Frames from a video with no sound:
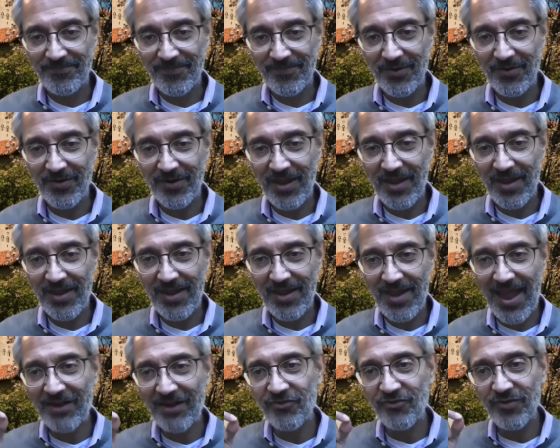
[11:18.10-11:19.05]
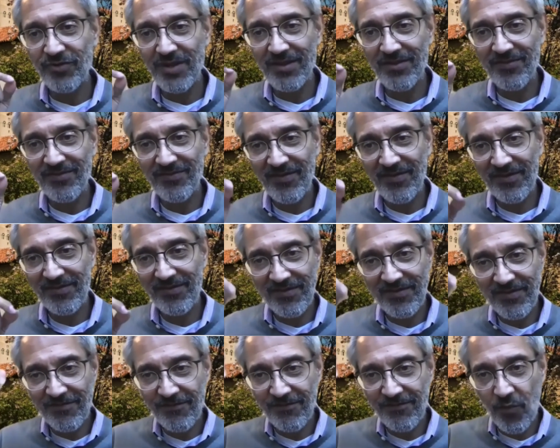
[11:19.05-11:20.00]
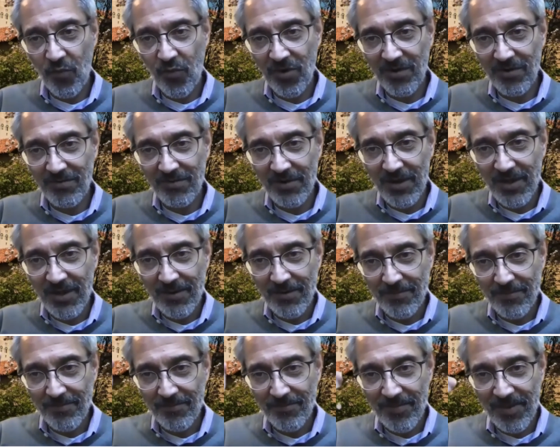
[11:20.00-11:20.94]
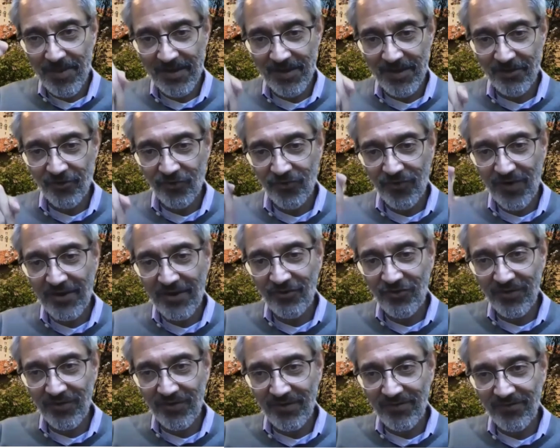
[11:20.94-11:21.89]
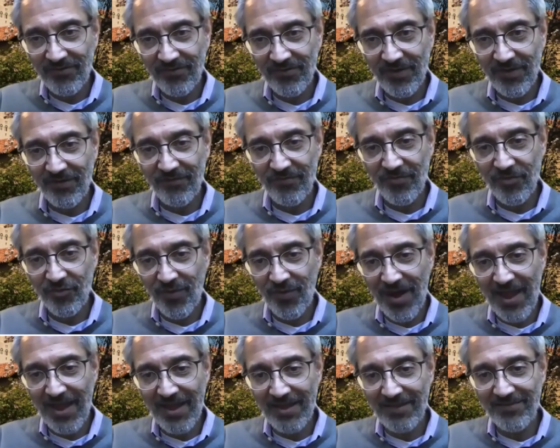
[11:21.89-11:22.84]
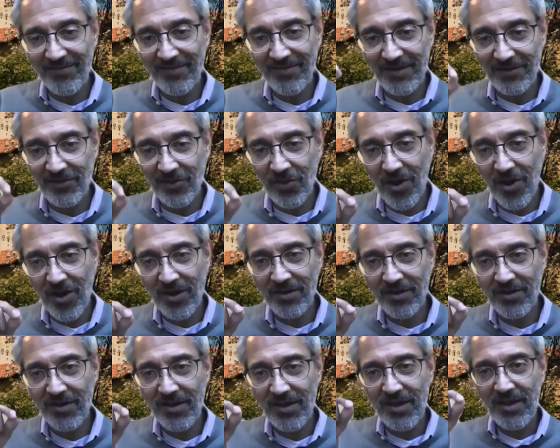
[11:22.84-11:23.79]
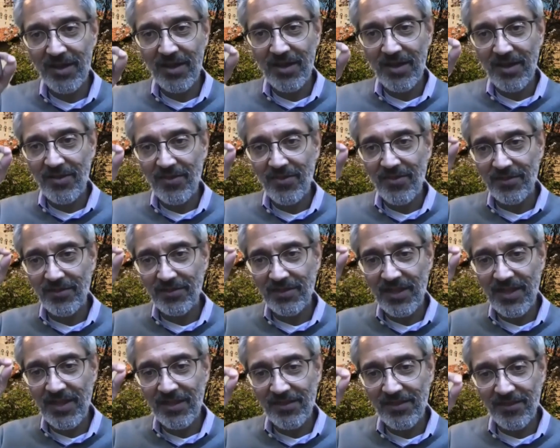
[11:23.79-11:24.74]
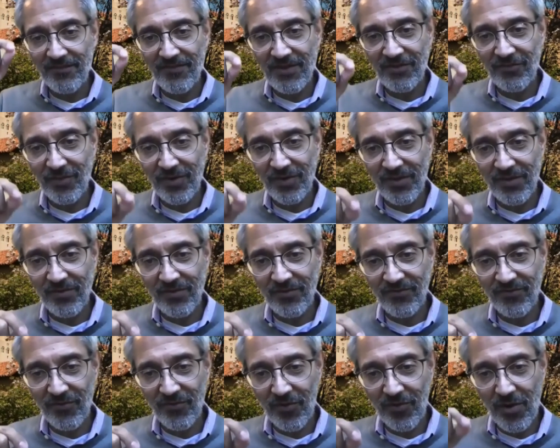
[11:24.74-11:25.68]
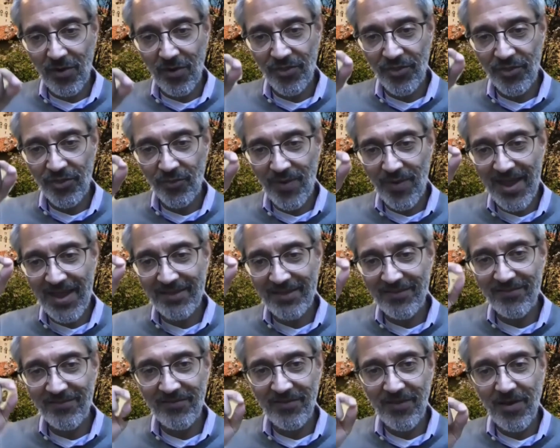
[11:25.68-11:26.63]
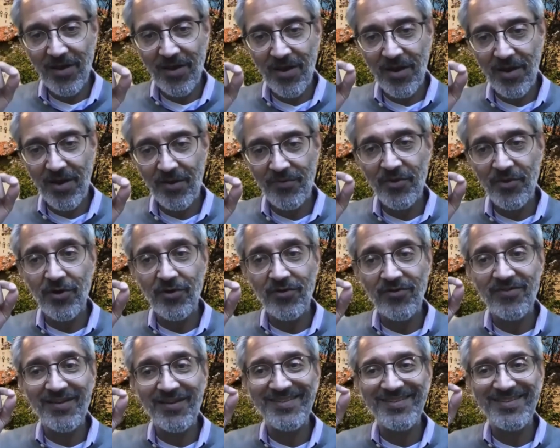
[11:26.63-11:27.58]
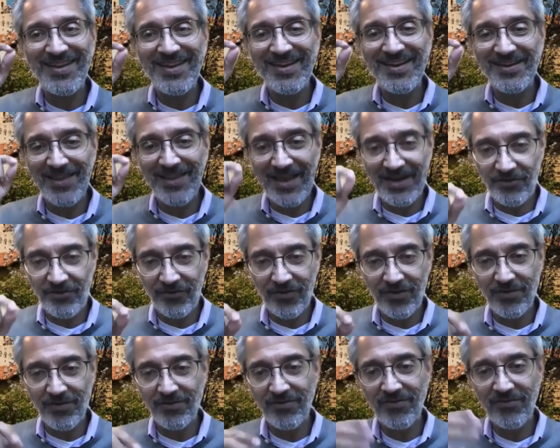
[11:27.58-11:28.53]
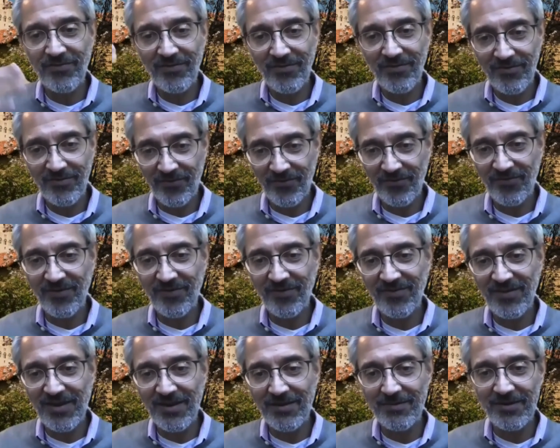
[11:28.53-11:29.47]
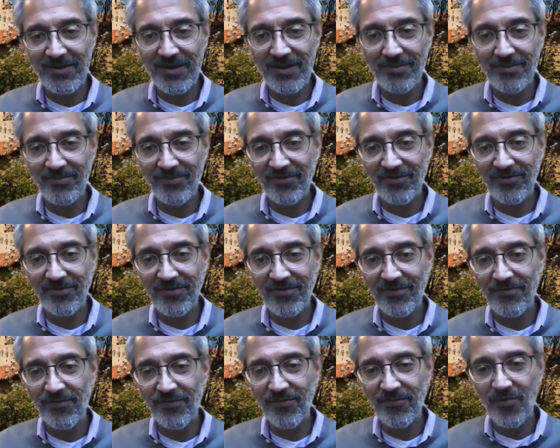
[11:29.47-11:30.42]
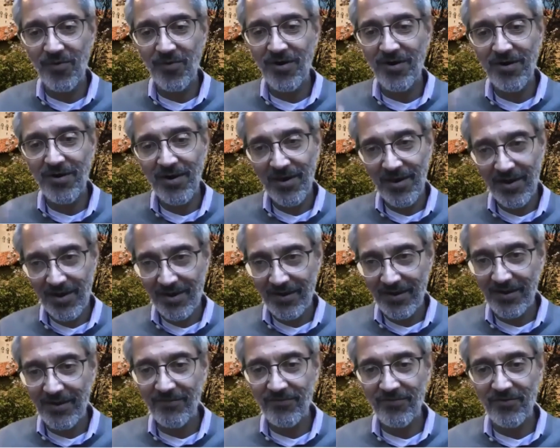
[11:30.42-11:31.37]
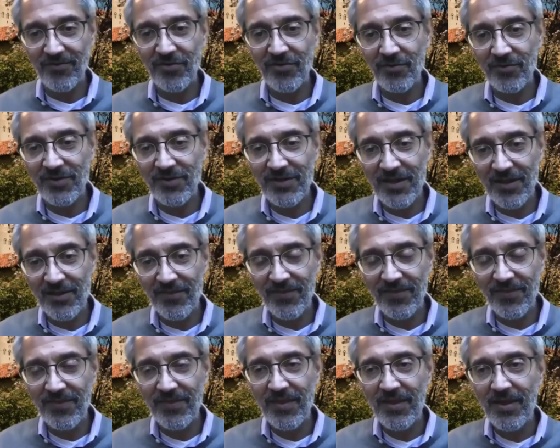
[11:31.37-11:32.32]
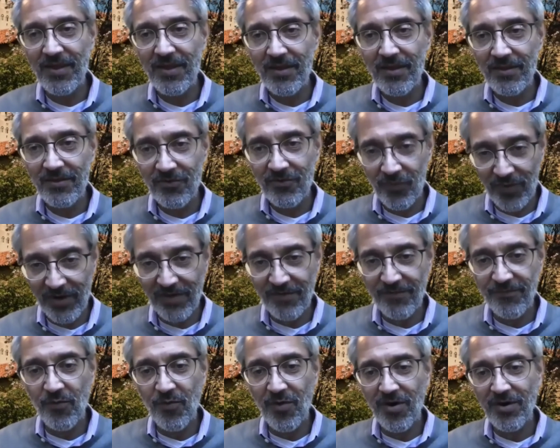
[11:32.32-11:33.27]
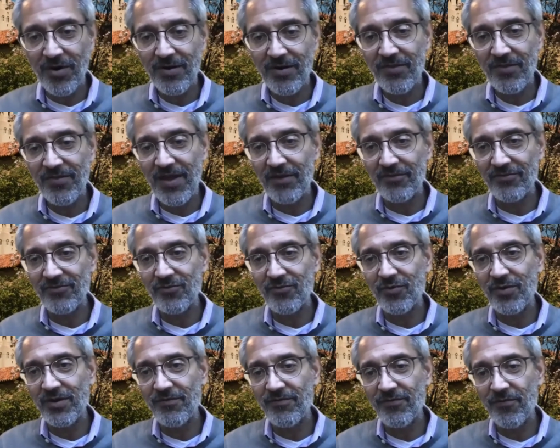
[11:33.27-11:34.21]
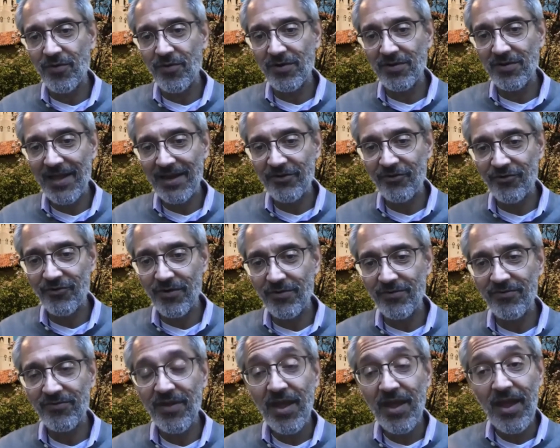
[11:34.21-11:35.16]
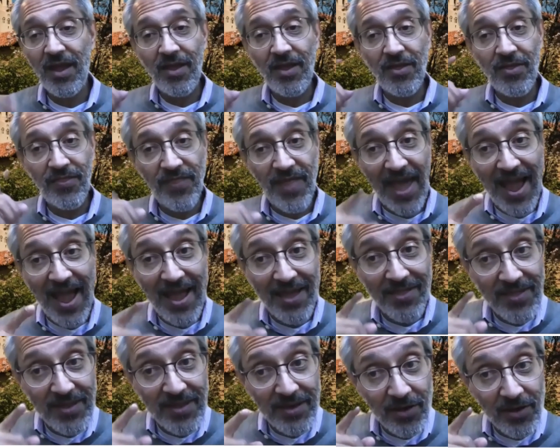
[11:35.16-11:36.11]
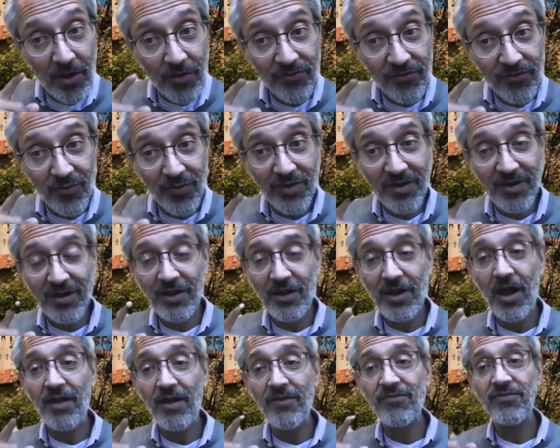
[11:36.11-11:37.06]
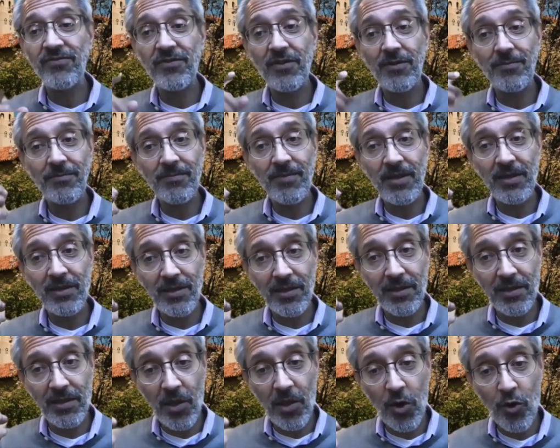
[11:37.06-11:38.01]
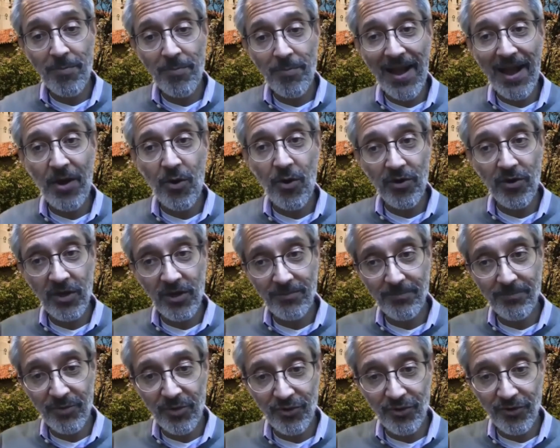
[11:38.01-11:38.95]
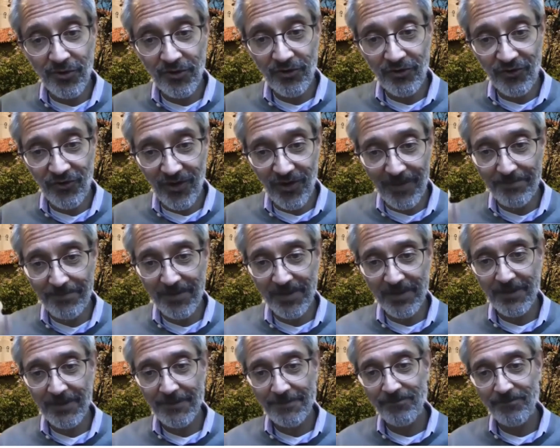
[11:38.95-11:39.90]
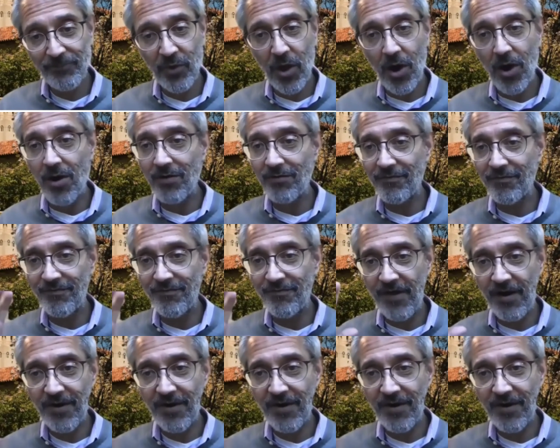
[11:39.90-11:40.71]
Okay, actually it's 64 penetrations of threads, and along the length of each one of those so-called threads, there are 16 electrodes. So 16 times 64 gives you the 1,024 electrodes. That then goes to a custom low-power computer chip, this